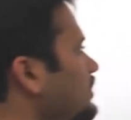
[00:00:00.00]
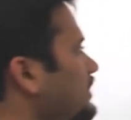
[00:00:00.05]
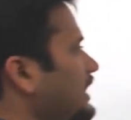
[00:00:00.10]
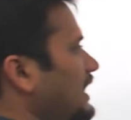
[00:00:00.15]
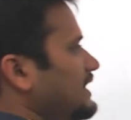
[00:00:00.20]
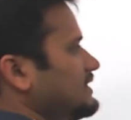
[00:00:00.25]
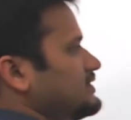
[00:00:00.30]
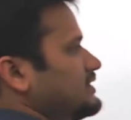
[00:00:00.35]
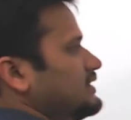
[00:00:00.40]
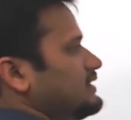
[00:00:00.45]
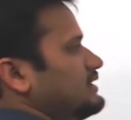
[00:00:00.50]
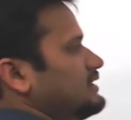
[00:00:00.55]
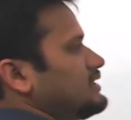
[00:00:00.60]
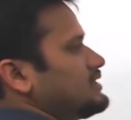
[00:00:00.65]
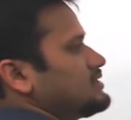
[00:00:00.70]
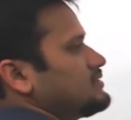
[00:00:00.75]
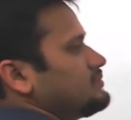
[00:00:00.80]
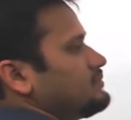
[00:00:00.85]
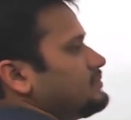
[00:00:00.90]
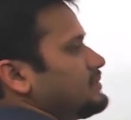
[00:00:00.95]
caching
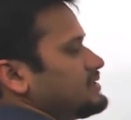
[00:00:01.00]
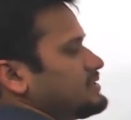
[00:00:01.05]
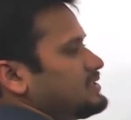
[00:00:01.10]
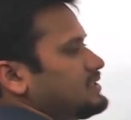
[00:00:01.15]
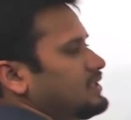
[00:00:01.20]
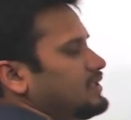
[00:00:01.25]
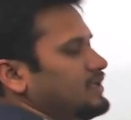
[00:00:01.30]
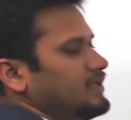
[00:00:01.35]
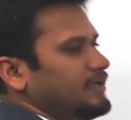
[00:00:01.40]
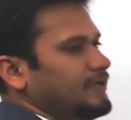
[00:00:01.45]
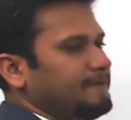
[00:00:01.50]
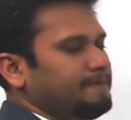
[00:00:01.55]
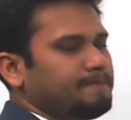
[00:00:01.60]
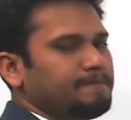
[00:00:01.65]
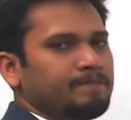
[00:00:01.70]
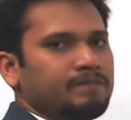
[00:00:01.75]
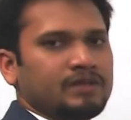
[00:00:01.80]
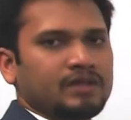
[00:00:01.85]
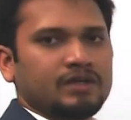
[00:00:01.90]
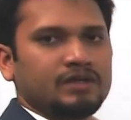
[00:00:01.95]
is basically
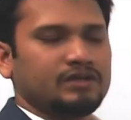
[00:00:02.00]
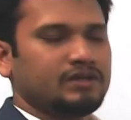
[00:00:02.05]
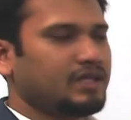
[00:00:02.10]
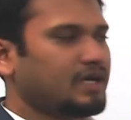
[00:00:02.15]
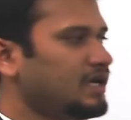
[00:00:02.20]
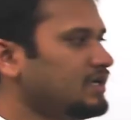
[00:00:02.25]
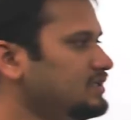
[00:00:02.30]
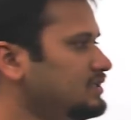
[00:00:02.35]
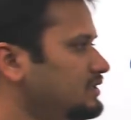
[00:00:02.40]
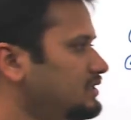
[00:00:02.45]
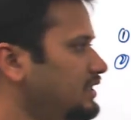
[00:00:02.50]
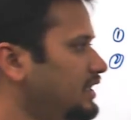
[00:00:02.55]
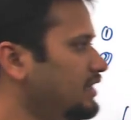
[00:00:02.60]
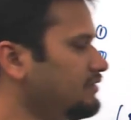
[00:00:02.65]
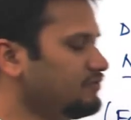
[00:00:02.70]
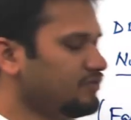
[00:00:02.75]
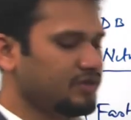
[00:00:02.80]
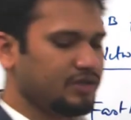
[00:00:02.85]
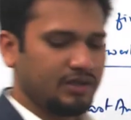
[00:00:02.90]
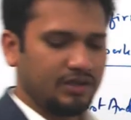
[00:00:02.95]
that
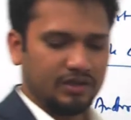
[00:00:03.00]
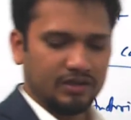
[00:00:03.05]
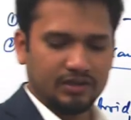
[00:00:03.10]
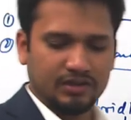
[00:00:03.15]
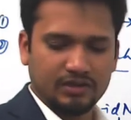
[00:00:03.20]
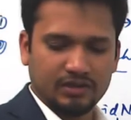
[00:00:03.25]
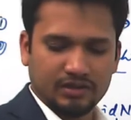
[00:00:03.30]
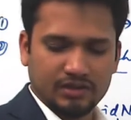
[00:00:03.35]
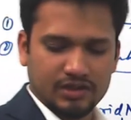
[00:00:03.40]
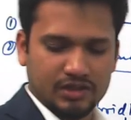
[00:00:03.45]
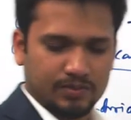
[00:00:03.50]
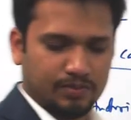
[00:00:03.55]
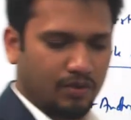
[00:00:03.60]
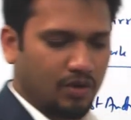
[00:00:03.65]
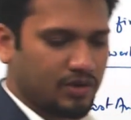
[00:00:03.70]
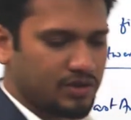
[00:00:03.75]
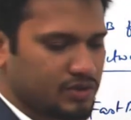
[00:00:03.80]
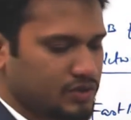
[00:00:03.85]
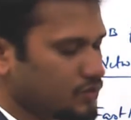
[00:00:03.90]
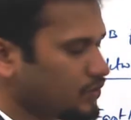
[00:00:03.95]
every
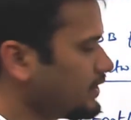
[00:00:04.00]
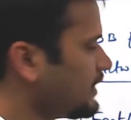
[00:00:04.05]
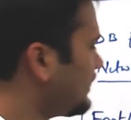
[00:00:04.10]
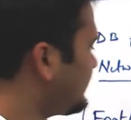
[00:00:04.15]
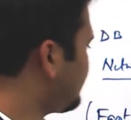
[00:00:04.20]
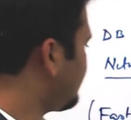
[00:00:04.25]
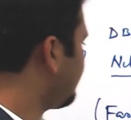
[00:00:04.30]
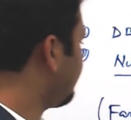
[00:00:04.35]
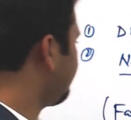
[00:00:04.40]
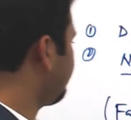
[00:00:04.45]
response you get